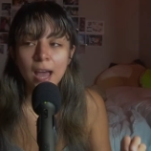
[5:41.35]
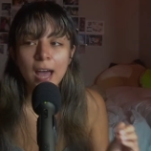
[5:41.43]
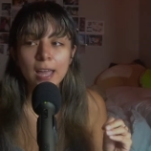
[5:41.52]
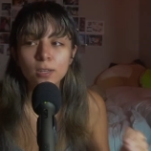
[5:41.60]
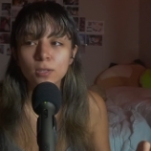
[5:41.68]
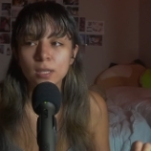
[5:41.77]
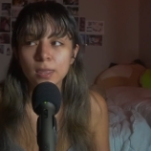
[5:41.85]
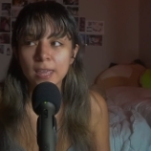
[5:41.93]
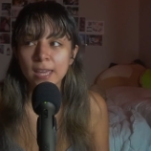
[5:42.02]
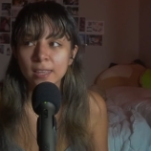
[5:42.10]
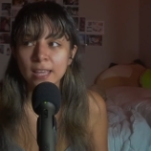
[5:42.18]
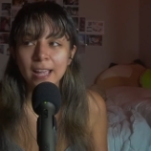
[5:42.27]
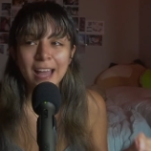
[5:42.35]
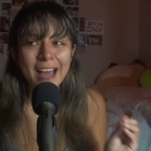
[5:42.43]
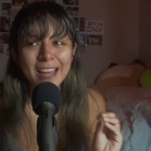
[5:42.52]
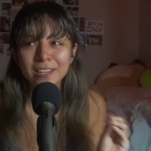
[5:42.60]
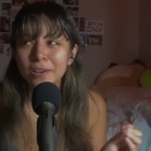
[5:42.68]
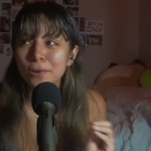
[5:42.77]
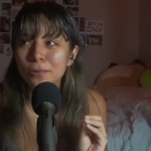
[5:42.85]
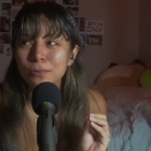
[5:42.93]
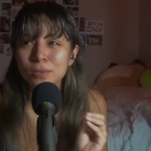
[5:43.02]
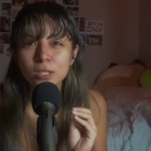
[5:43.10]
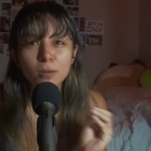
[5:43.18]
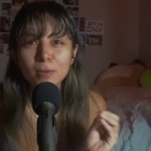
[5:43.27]
I used to think like I know
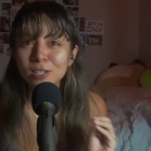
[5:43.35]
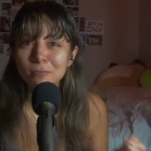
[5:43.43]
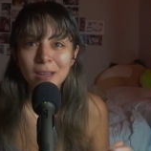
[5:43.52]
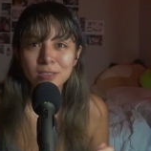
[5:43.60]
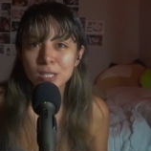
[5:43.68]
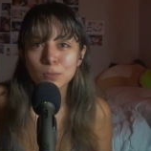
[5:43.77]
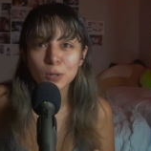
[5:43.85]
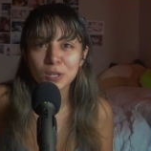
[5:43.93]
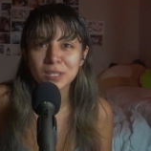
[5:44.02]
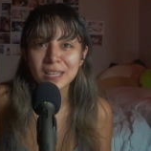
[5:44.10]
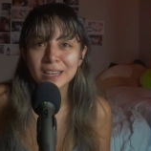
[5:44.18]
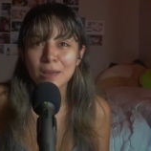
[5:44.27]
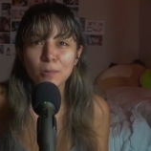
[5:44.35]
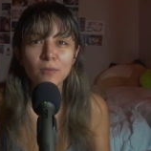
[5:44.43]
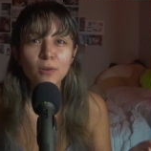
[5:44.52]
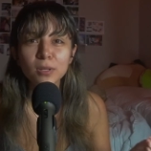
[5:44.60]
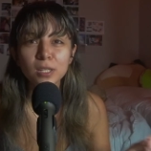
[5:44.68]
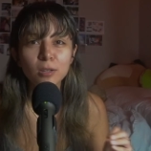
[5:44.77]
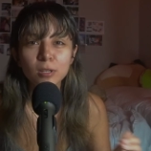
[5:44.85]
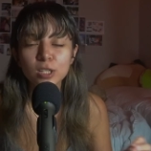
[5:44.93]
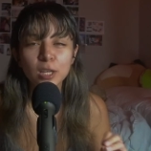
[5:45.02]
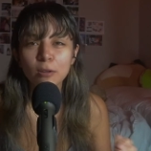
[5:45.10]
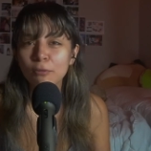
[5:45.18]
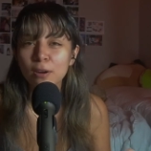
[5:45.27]
so much about this person and we've only known
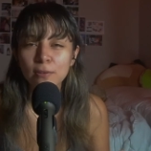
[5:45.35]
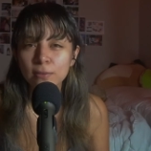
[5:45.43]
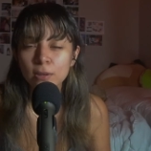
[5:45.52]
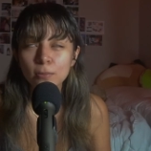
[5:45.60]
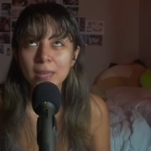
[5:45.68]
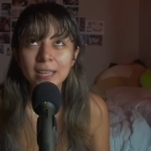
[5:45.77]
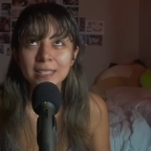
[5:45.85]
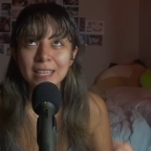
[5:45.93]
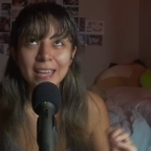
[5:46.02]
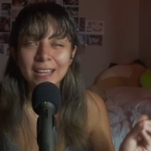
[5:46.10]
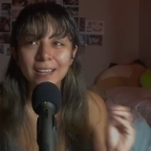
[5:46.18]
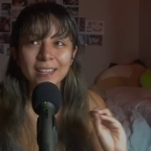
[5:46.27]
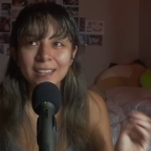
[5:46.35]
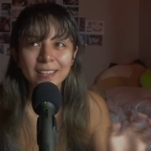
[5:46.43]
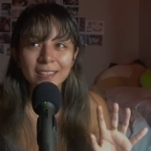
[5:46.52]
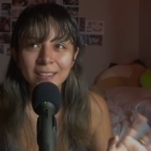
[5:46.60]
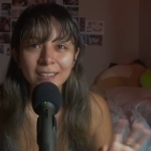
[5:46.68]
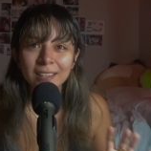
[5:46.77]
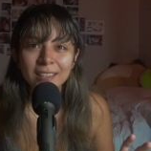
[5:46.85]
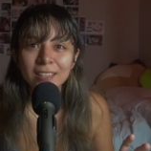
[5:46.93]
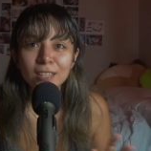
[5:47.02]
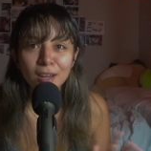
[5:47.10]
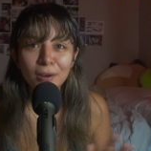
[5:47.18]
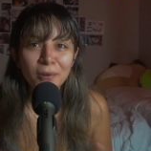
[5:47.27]
each other for a few weeks. Like,
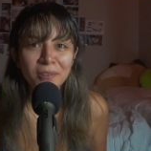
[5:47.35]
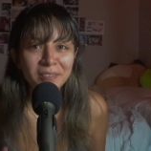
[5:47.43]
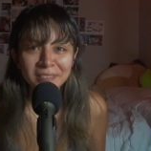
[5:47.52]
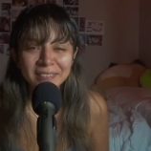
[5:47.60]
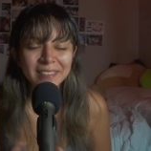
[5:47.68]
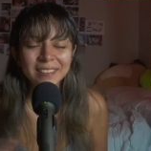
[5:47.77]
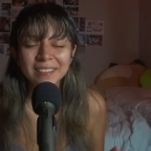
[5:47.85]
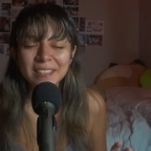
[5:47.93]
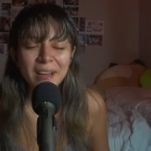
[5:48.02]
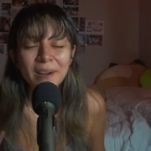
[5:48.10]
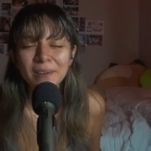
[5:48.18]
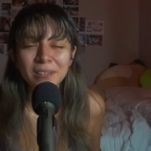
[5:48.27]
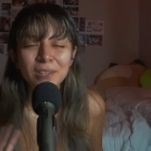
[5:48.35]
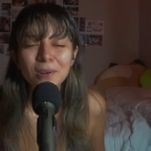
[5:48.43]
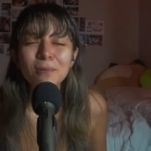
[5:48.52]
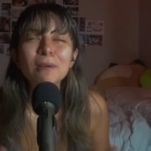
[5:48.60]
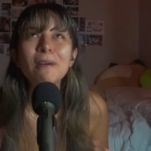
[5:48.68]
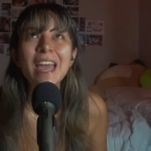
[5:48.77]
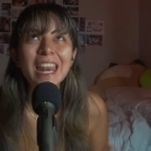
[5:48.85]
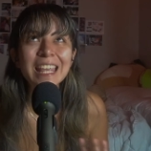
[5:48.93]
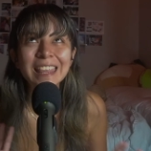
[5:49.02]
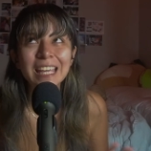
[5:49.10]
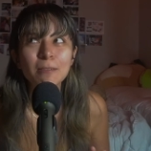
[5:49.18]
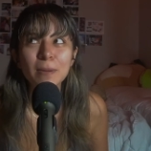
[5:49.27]
no, you don't know
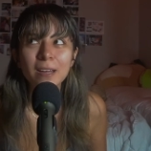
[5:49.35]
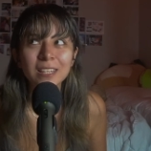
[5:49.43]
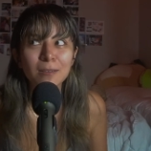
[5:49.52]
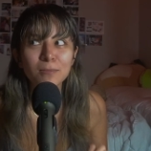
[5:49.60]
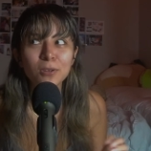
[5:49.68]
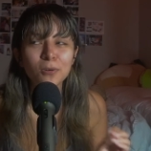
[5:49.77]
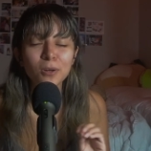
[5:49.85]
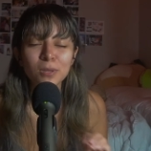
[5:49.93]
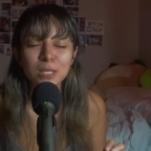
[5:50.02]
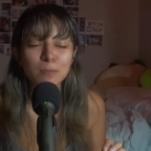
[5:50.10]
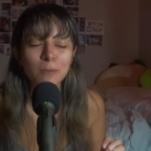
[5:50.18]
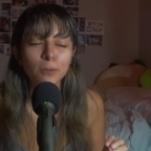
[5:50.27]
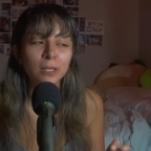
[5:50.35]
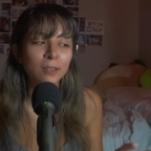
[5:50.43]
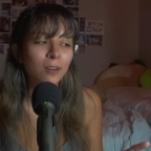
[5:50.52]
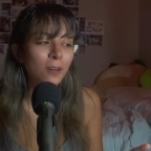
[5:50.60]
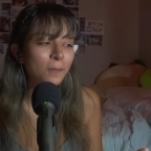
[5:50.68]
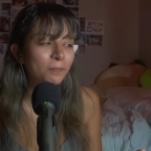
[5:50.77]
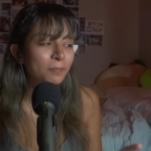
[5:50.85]
anything about them. You don't know these people at all.